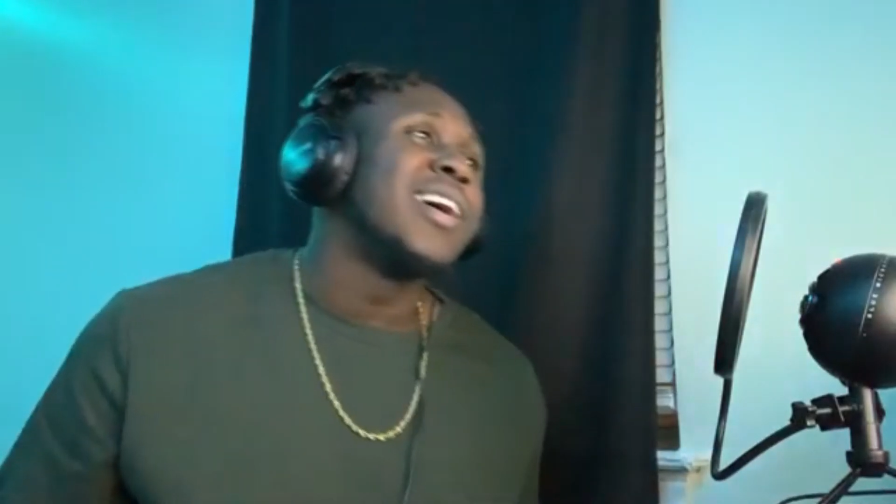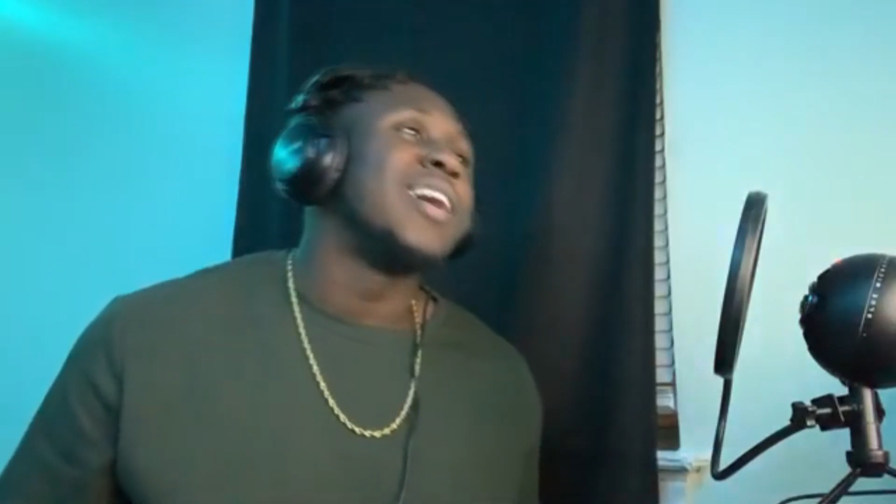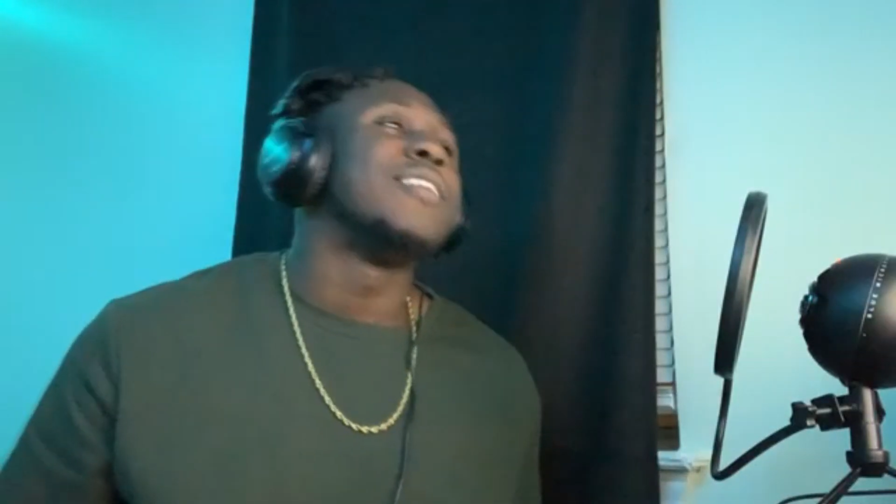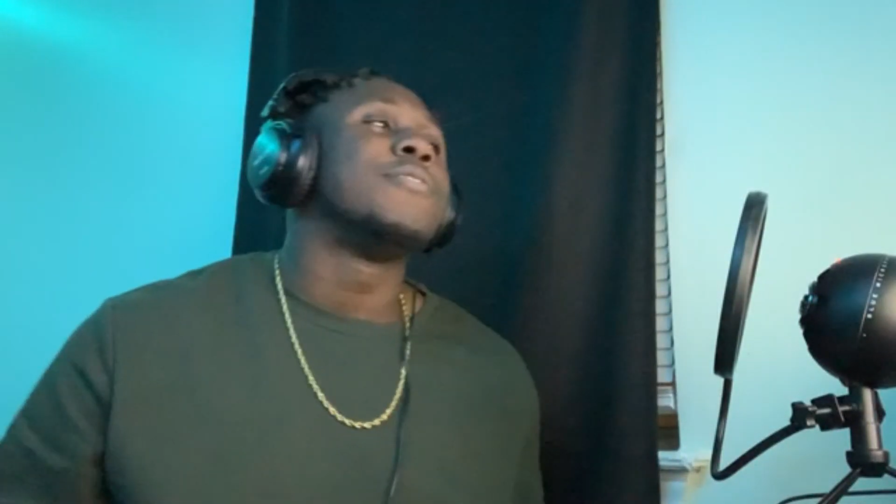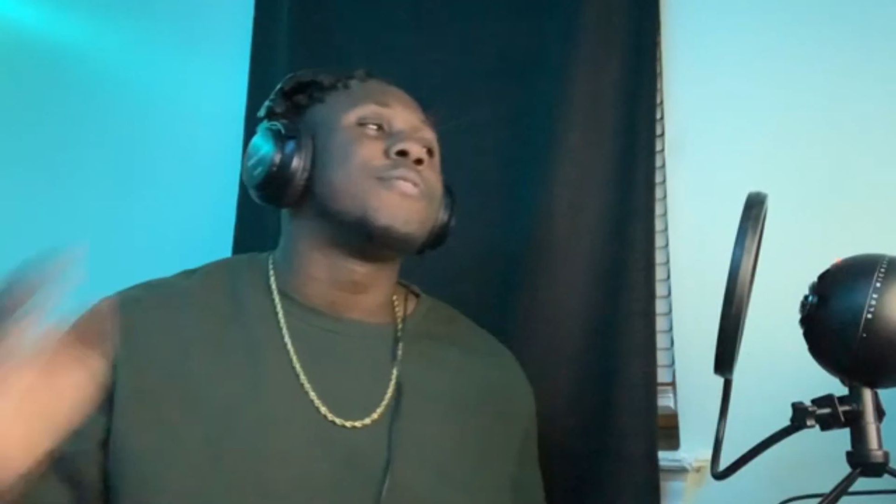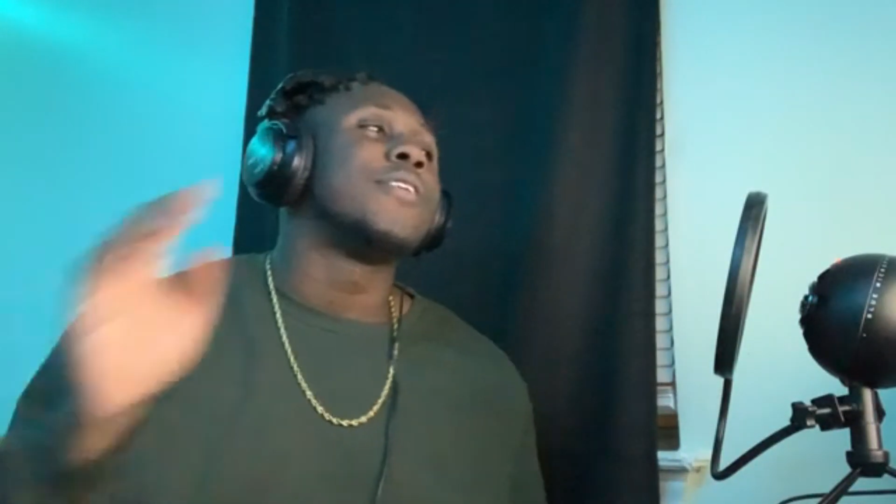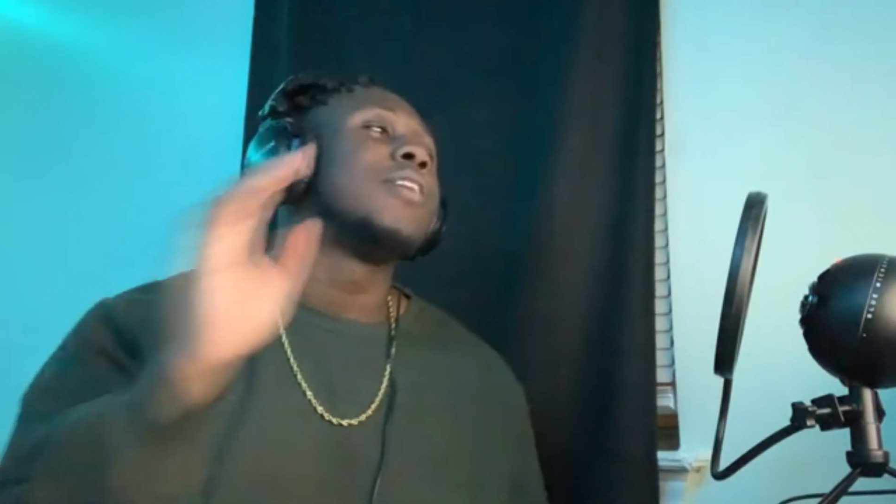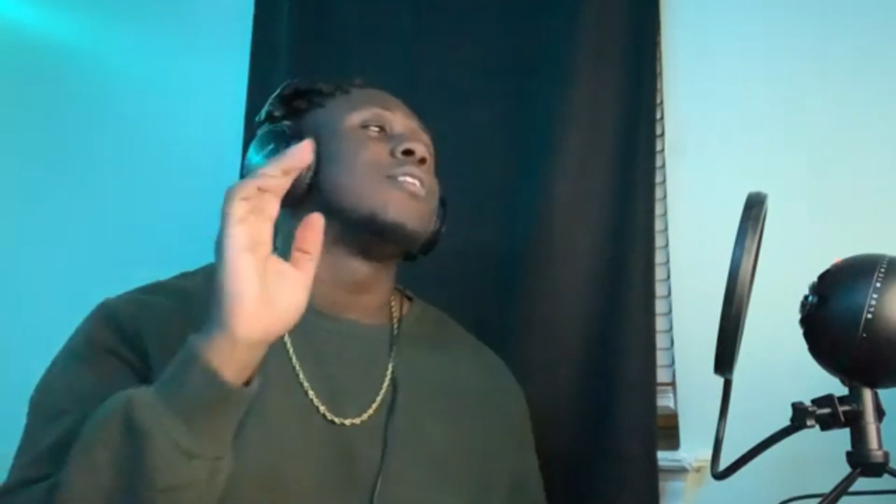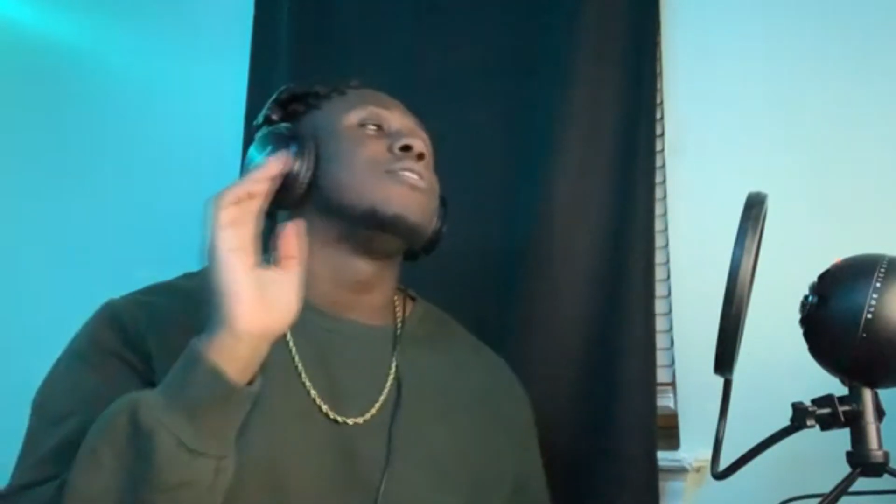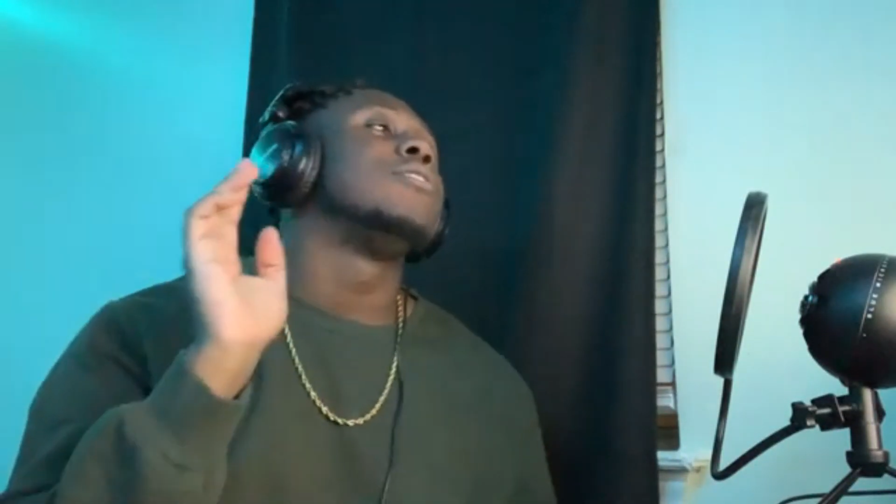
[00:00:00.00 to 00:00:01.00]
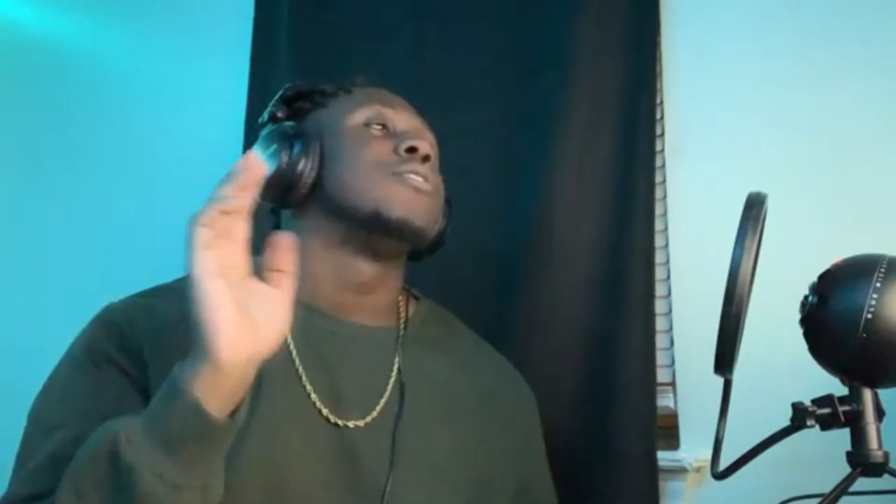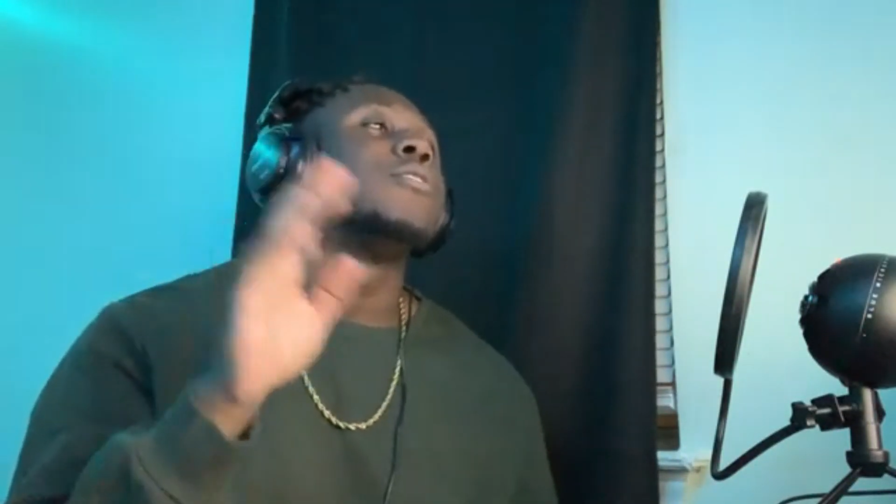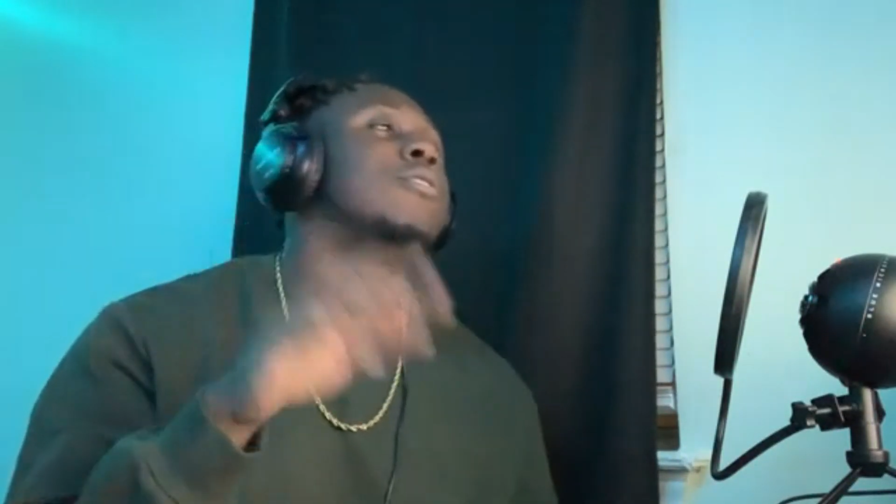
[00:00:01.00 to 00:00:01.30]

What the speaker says: NFL, you know,